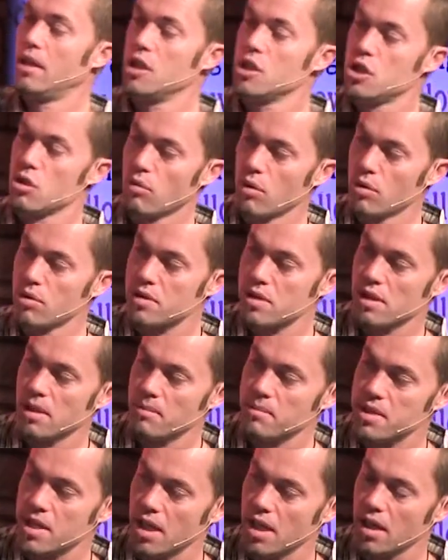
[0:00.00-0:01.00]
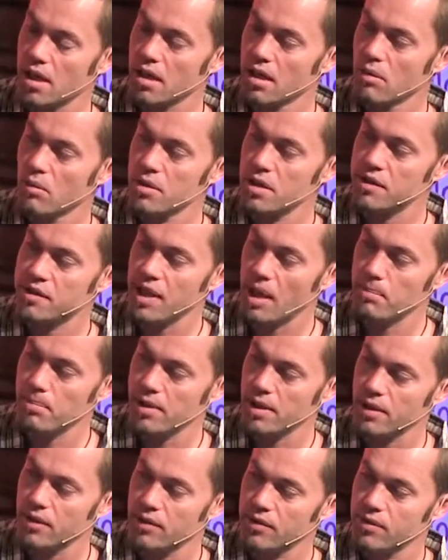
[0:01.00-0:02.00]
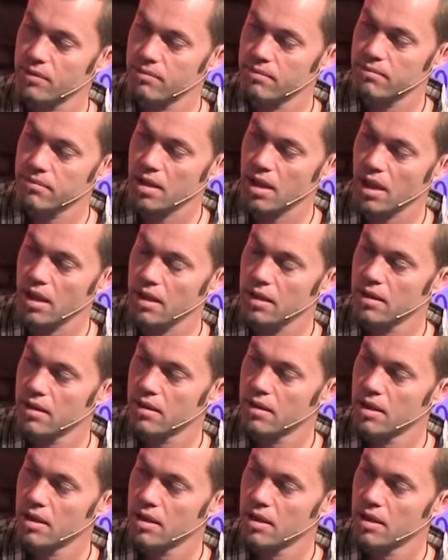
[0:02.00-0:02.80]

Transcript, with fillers: Jerusalem's here, where the temple is, okay?